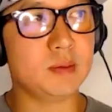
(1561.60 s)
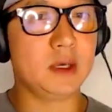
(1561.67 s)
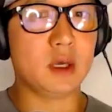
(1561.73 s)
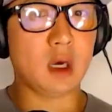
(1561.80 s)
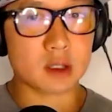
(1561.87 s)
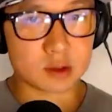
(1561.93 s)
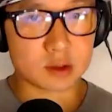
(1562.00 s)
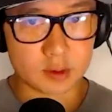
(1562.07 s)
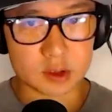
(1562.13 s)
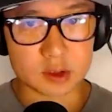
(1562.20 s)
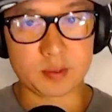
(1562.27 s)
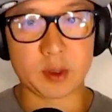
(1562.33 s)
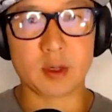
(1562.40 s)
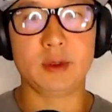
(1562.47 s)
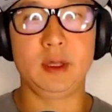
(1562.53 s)
my daughter's
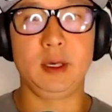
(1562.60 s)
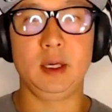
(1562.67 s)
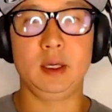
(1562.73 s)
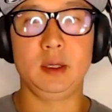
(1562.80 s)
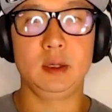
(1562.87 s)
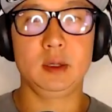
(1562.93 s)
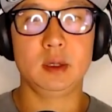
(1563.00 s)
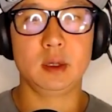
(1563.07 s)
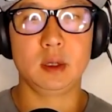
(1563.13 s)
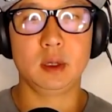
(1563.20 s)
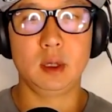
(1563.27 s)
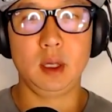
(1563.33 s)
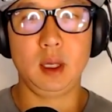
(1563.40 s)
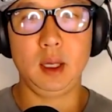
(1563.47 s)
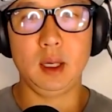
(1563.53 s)
first birthday
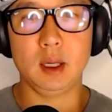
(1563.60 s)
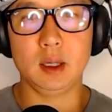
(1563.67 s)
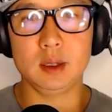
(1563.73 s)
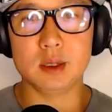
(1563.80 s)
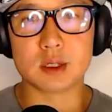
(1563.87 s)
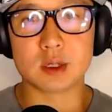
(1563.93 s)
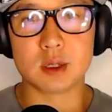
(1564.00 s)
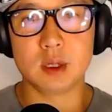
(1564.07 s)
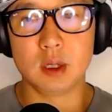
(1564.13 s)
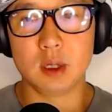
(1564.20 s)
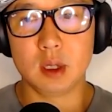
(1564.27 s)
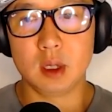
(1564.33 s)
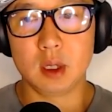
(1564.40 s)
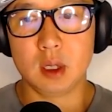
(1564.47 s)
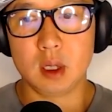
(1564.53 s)
and
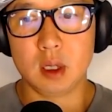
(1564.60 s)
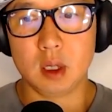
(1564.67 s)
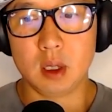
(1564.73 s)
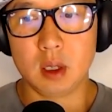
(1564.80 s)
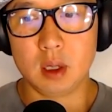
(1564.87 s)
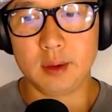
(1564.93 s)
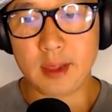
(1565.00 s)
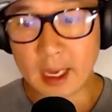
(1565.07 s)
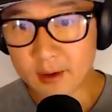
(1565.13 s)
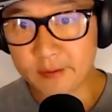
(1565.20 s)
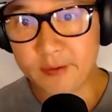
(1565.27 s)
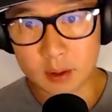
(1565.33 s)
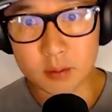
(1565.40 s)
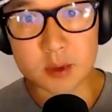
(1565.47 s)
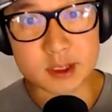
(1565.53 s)
that
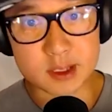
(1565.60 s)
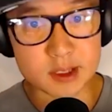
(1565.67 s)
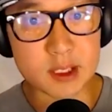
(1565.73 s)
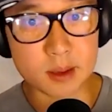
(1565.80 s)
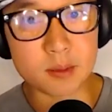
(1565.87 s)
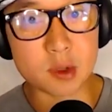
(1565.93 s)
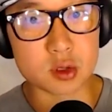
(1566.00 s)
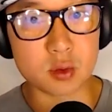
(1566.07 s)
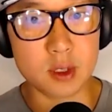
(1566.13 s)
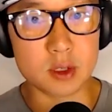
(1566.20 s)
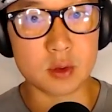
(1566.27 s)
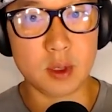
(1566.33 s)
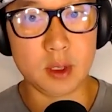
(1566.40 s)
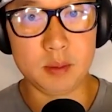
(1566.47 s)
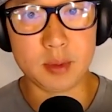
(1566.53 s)
event was December
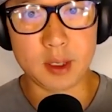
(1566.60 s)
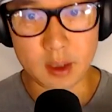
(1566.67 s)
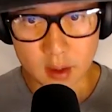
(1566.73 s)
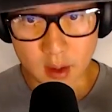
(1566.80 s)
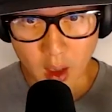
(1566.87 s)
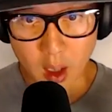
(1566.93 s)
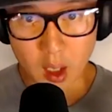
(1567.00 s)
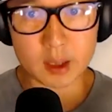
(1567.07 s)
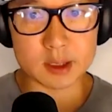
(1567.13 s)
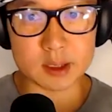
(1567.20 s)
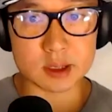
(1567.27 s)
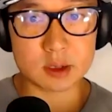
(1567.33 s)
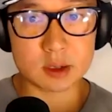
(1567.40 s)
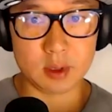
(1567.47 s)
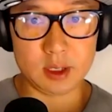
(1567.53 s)
2020. But in
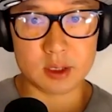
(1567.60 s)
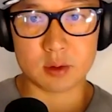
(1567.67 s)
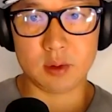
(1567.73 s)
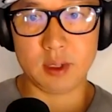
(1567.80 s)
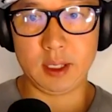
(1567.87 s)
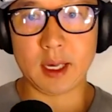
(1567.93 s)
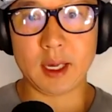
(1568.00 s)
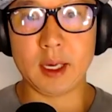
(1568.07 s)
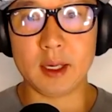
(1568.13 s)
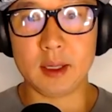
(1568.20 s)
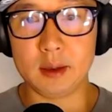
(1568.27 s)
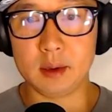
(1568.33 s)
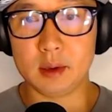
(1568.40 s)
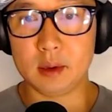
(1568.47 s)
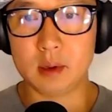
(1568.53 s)
August 2020, I
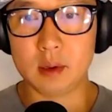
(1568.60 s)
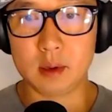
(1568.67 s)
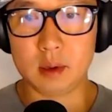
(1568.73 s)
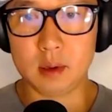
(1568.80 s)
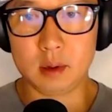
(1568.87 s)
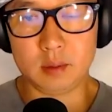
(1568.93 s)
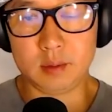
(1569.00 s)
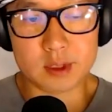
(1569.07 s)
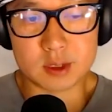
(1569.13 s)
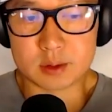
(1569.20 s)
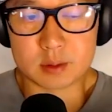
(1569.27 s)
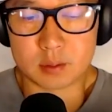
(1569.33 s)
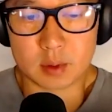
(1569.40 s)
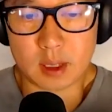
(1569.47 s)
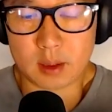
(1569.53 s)
had we
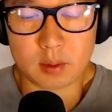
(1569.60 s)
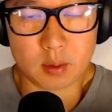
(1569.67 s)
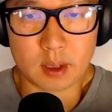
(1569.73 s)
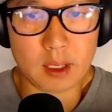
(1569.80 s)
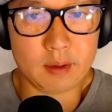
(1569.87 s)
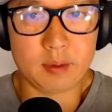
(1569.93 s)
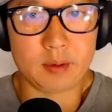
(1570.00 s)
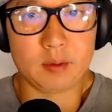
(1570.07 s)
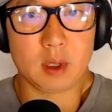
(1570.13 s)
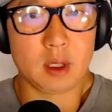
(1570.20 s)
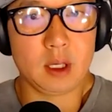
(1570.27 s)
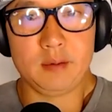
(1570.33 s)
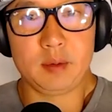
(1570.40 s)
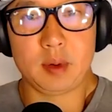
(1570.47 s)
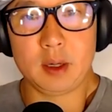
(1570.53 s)
just were like we're gonna have we're
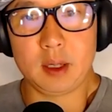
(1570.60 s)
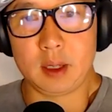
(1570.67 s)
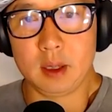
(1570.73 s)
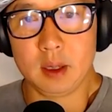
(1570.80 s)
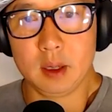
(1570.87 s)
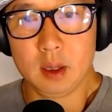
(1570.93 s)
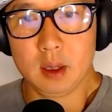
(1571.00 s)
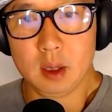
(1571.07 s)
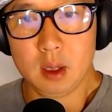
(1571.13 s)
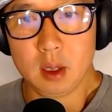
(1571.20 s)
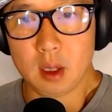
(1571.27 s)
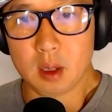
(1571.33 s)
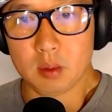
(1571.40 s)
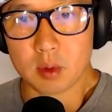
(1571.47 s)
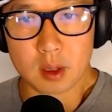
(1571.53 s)
gonna have a party,
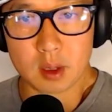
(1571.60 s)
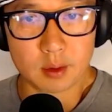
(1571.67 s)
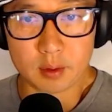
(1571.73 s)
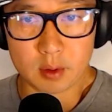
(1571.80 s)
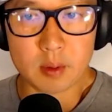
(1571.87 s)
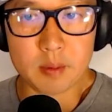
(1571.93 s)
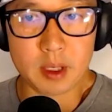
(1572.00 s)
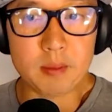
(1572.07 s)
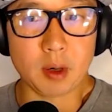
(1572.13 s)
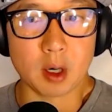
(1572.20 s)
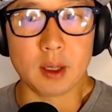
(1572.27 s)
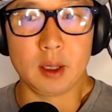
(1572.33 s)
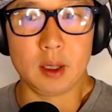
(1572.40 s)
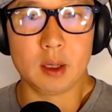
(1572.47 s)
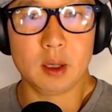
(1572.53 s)
and we're gonna throw a big
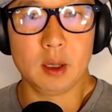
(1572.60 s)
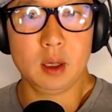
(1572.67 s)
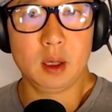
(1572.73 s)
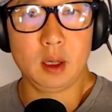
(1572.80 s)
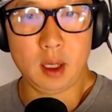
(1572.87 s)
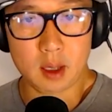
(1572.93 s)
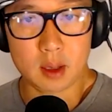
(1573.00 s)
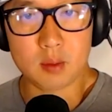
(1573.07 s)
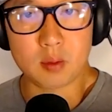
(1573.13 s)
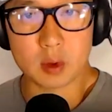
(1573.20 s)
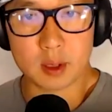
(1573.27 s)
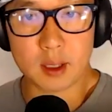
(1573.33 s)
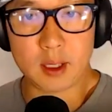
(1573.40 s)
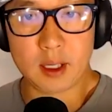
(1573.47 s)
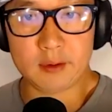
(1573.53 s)
party, and
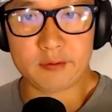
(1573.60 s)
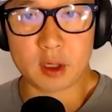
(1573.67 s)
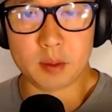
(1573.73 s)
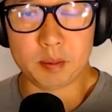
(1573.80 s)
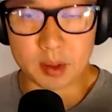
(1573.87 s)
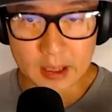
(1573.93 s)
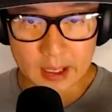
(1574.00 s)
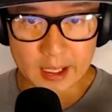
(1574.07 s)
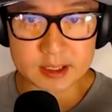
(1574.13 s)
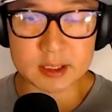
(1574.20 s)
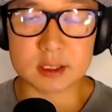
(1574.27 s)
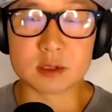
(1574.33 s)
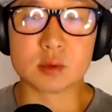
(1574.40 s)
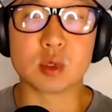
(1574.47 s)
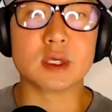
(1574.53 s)
we're gonna have a blast
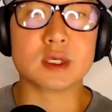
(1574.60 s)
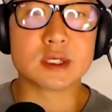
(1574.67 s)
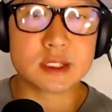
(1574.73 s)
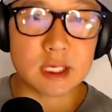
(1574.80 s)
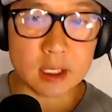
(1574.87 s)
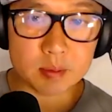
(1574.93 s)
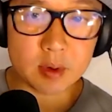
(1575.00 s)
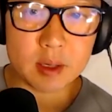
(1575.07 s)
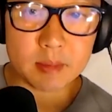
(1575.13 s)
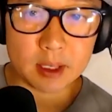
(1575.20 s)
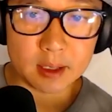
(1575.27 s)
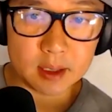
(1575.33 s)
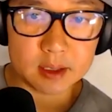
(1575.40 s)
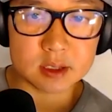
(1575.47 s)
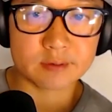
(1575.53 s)
because we're gonna celebrate my
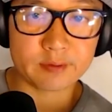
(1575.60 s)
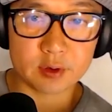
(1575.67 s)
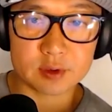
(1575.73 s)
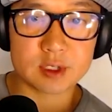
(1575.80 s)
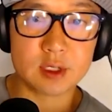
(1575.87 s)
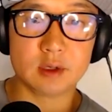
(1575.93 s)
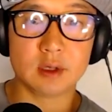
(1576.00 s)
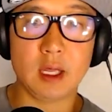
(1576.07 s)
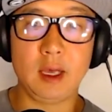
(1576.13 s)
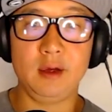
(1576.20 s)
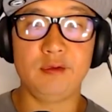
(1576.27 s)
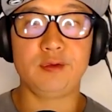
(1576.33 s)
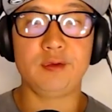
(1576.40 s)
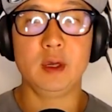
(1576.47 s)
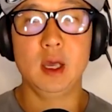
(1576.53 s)
kid's first year
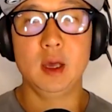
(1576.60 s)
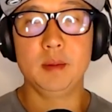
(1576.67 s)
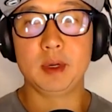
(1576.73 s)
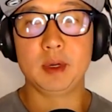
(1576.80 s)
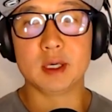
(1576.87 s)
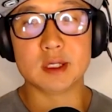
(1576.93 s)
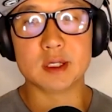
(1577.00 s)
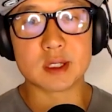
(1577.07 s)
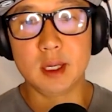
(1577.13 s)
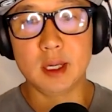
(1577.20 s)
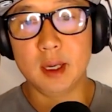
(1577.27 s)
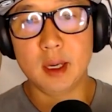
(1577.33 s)
life because